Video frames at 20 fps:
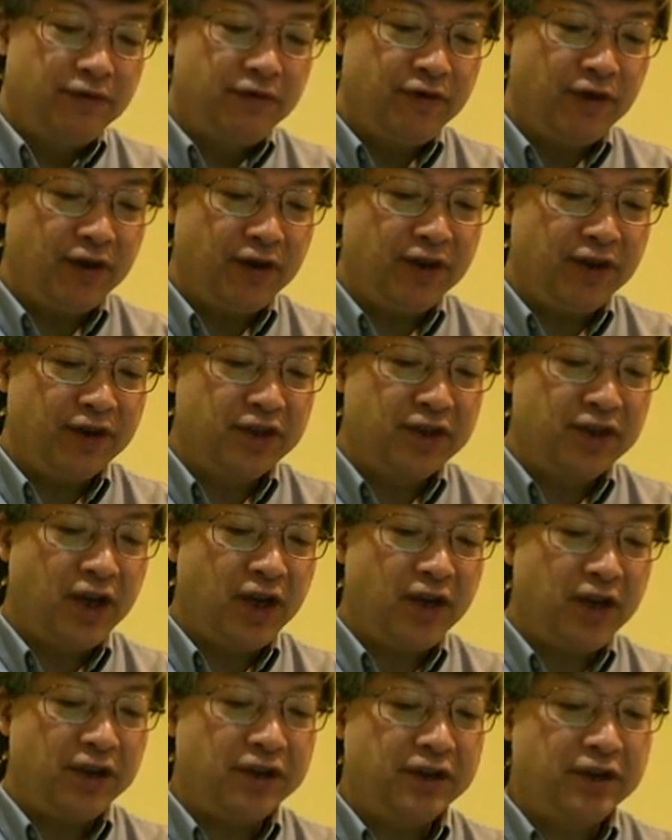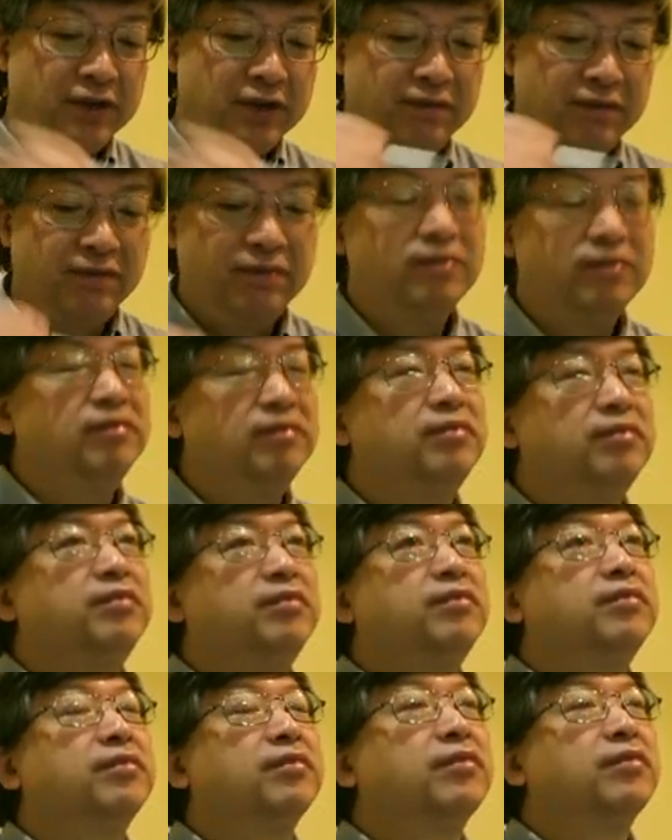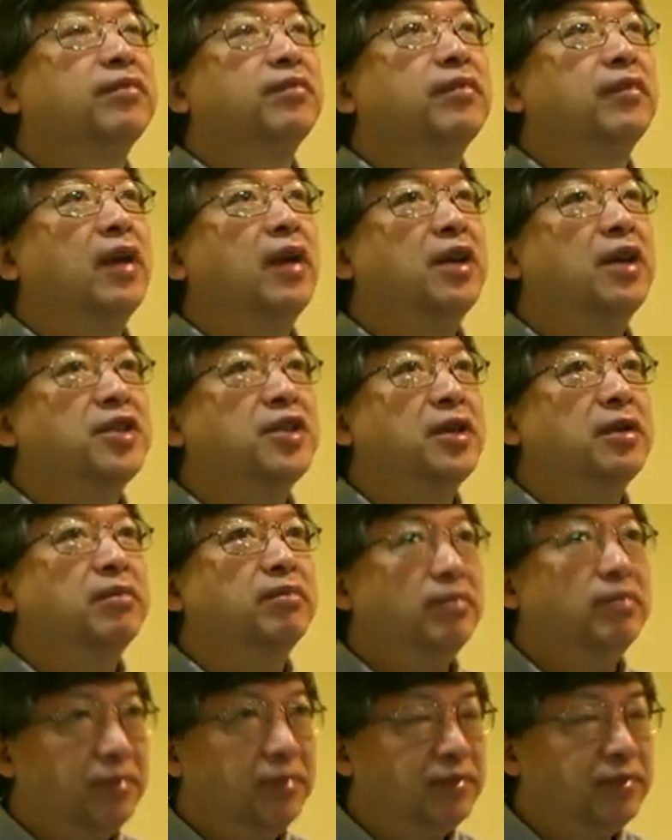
for this case, as a